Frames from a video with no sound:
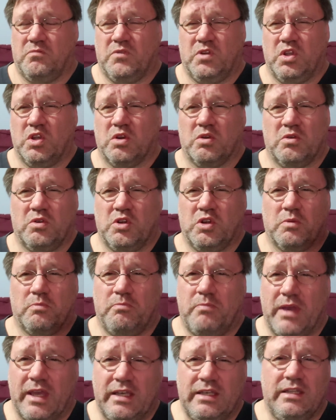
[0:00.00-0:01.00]
you're
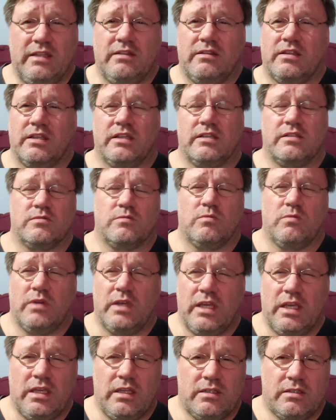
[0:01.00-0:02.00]
bending things
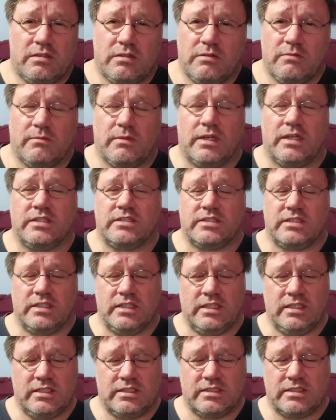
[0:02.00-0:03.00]
way too much.
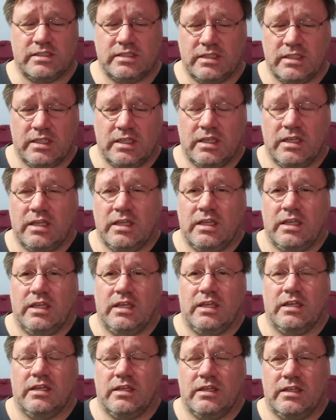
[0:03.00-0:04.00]
Each,
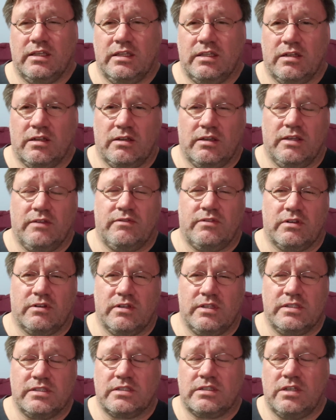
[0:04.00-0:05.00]
if there
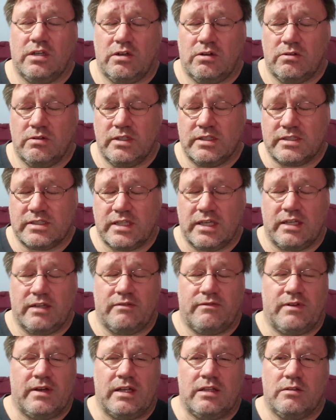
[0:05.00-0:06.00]
is a code, it's got to
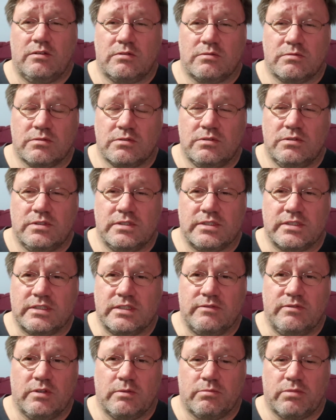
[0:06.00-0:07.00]
follow rules, and
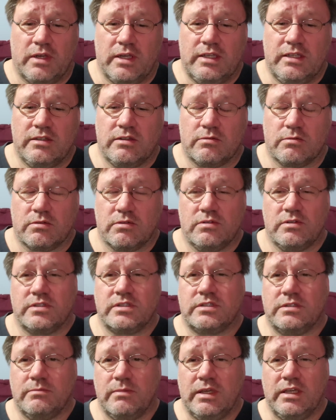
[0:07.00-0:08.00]
if you're breaking the
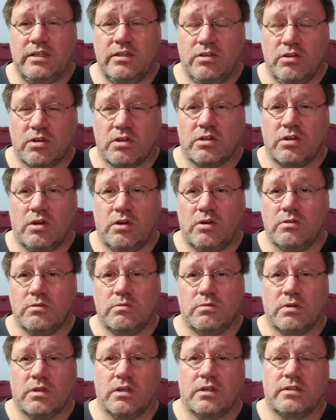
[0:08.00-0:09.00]
rules to make your code
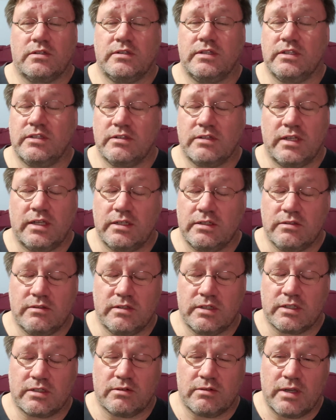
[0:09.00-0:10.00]
work, then you're not
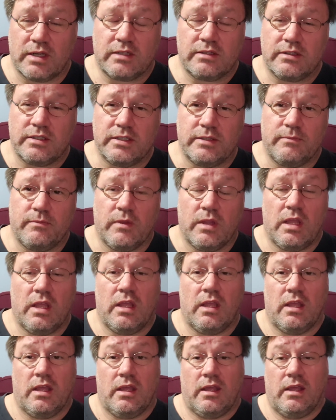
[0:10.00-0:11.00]
doing it correctly.
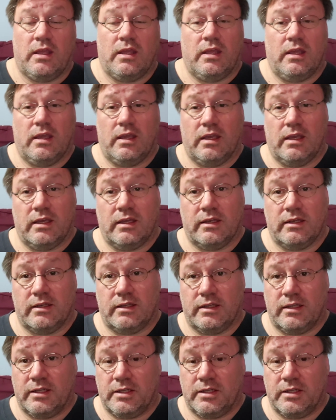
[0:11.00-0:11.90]
And